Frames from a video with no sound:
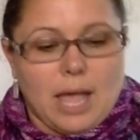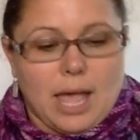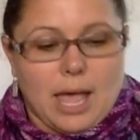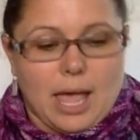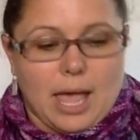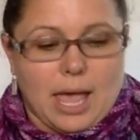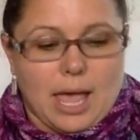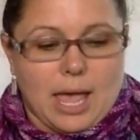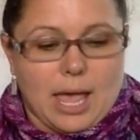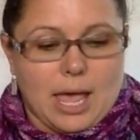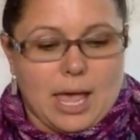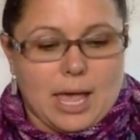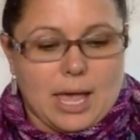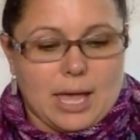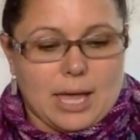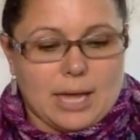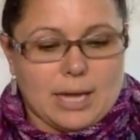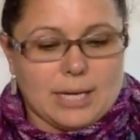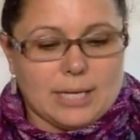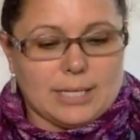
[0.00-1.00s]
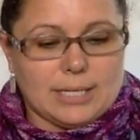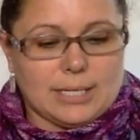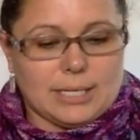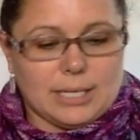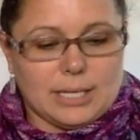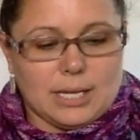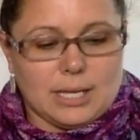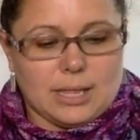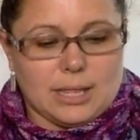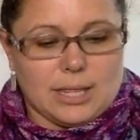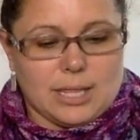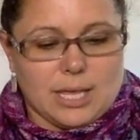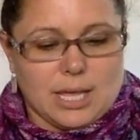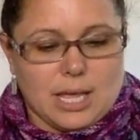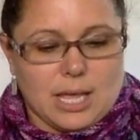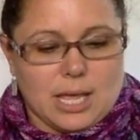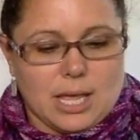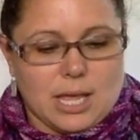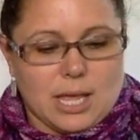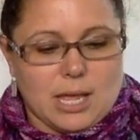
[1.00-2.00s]
And
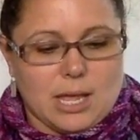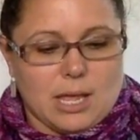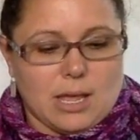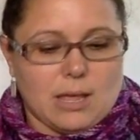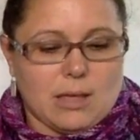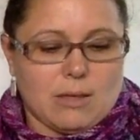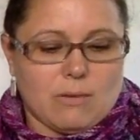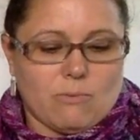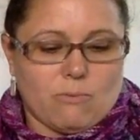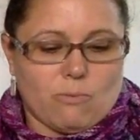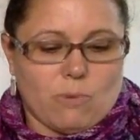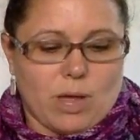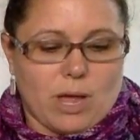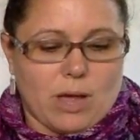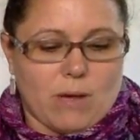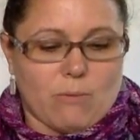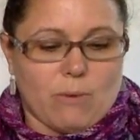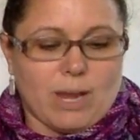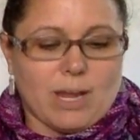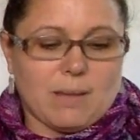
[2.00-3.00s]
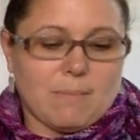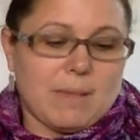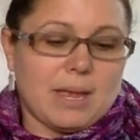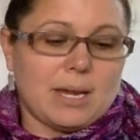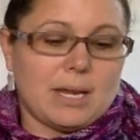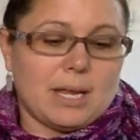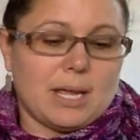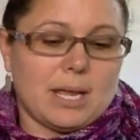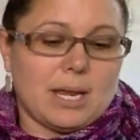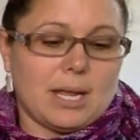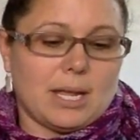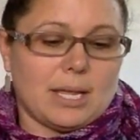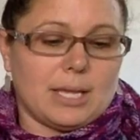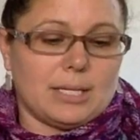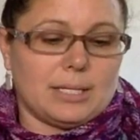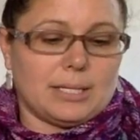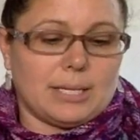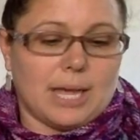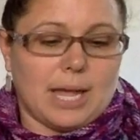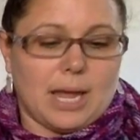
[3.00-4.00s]
the recommended
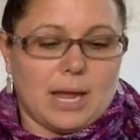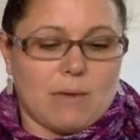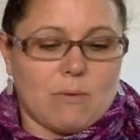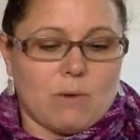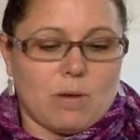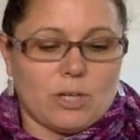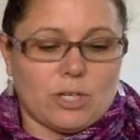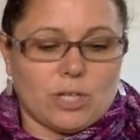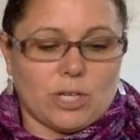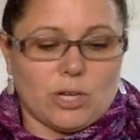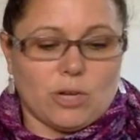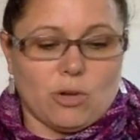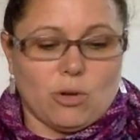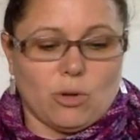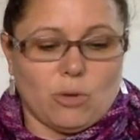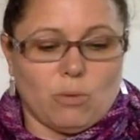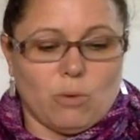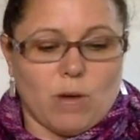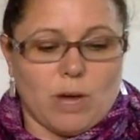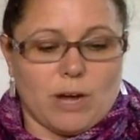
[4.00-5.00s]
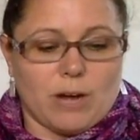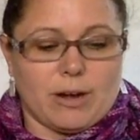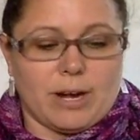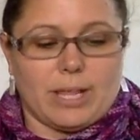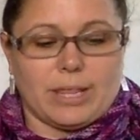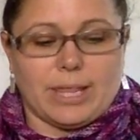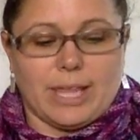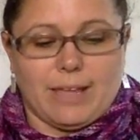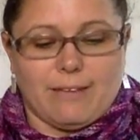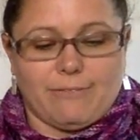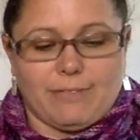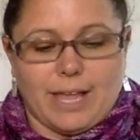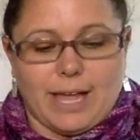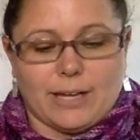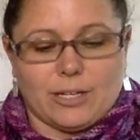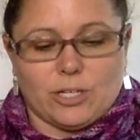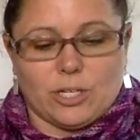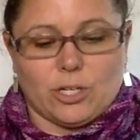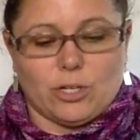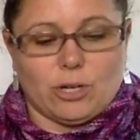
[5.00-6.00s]
is to hand wash in cold water and lay
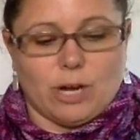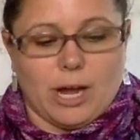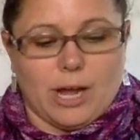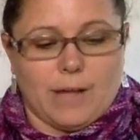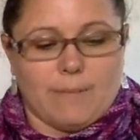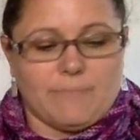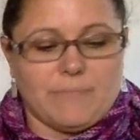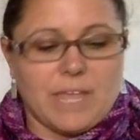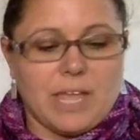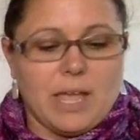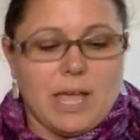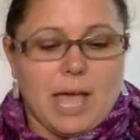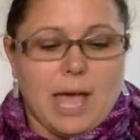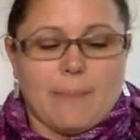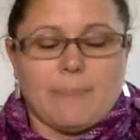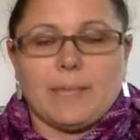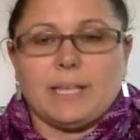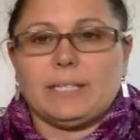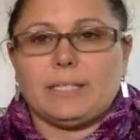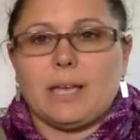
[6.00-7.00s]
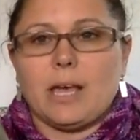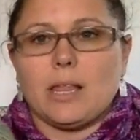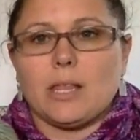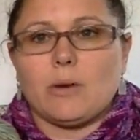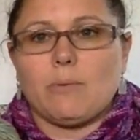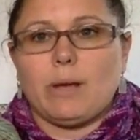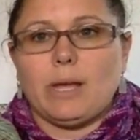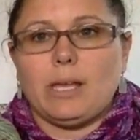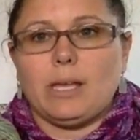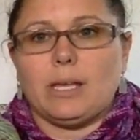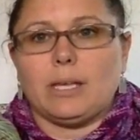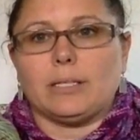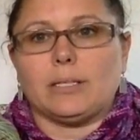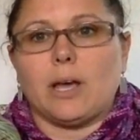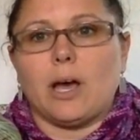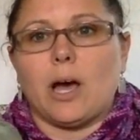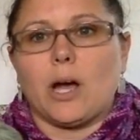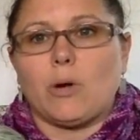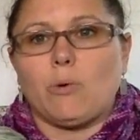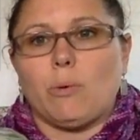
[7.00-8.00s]
flat to dry. And this colorway is
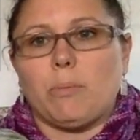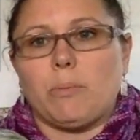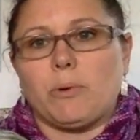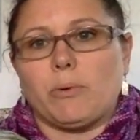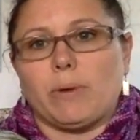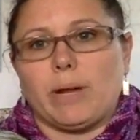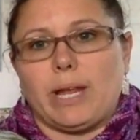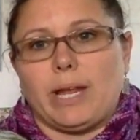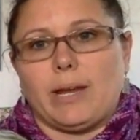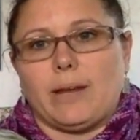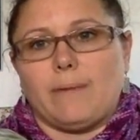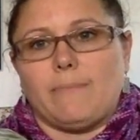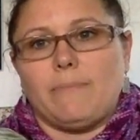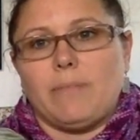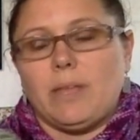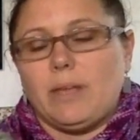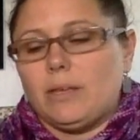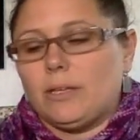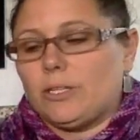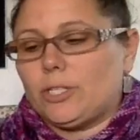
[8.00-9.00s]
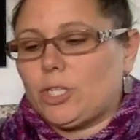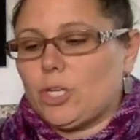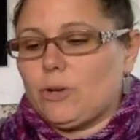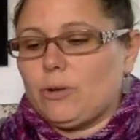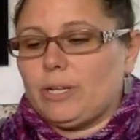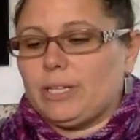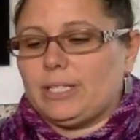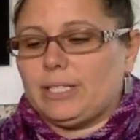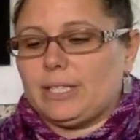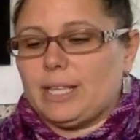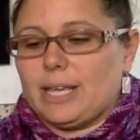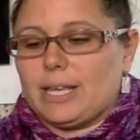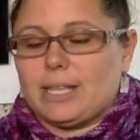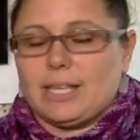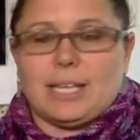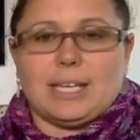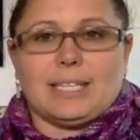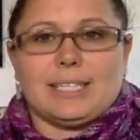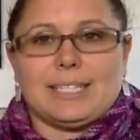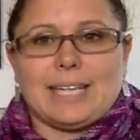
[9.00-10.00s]
aquamarine. So it's like
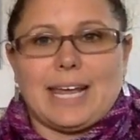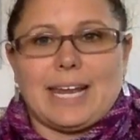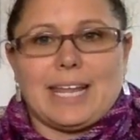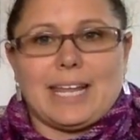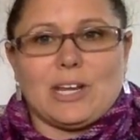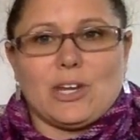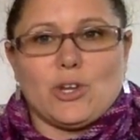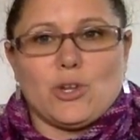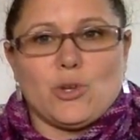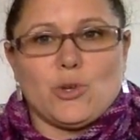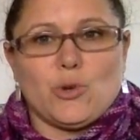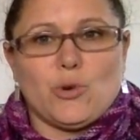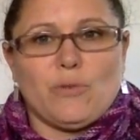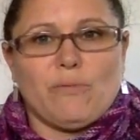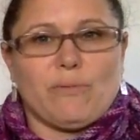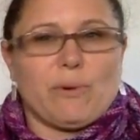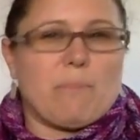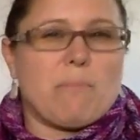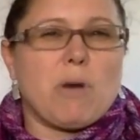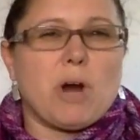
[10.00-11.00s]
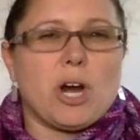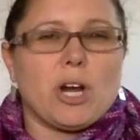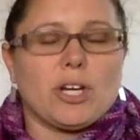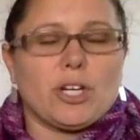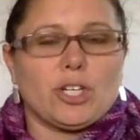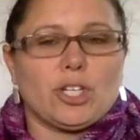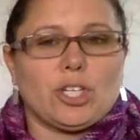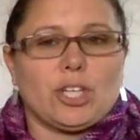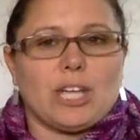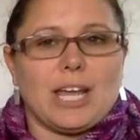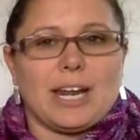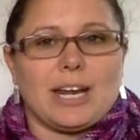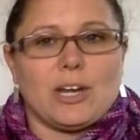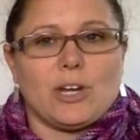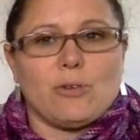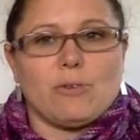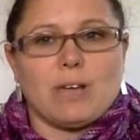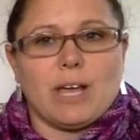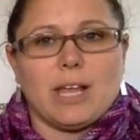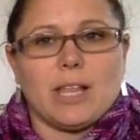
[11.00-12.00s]
the exciting new for March. She had a
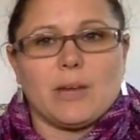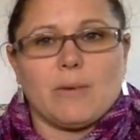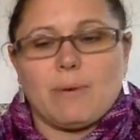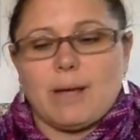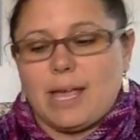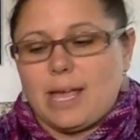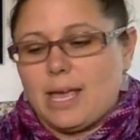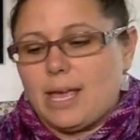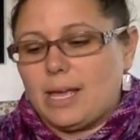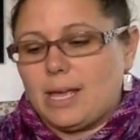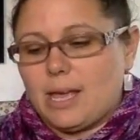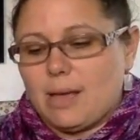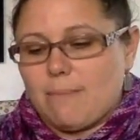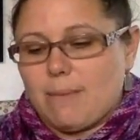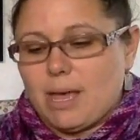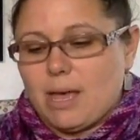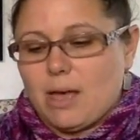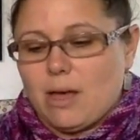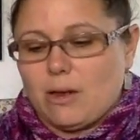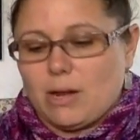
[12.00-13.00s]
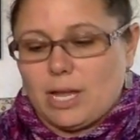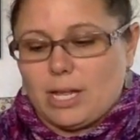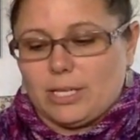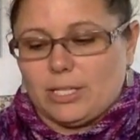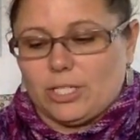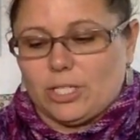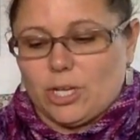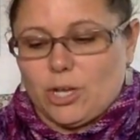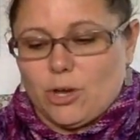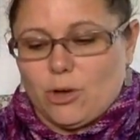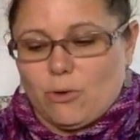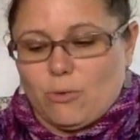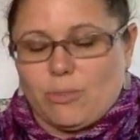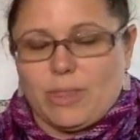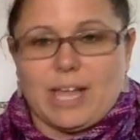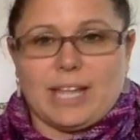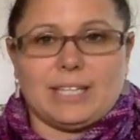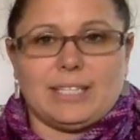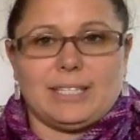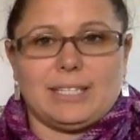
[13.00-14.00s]
new colorway come out, and so
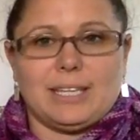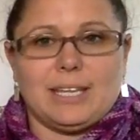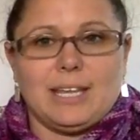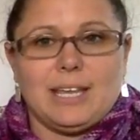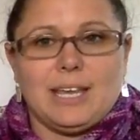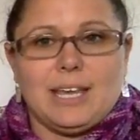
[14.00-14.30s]
that's